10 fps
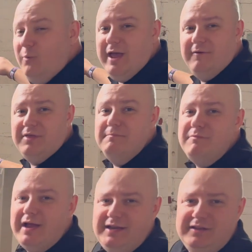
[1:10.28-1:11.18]
have the
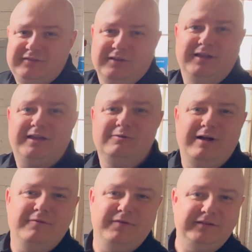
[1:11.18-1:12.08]
mighty Silicon
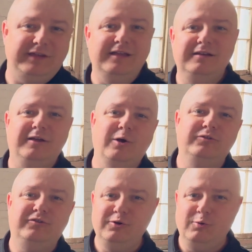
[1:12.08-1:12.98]
Graphics Indigo
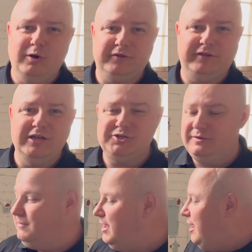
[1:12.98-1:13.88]
2
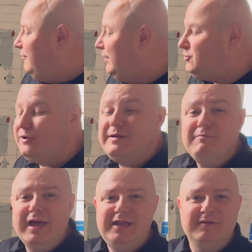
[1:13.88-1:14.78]
workstation, featuring
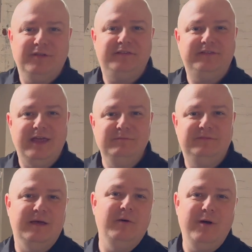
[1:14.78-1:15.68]
many of the same
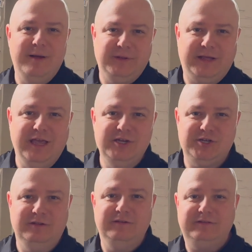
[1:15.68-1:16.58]
demo
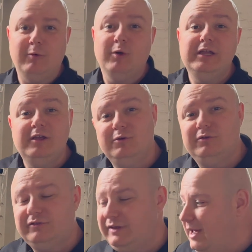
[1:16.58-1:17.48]
applications that were
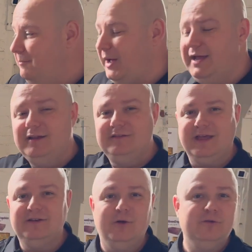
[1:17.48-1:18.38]
used by
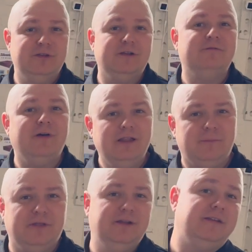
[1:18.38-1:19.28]
Nintendo to
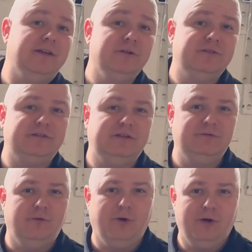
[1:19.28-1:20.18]
develop the Nintendo
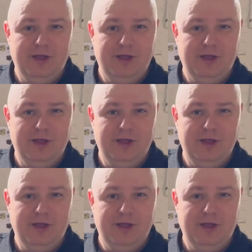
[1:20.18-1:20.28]
64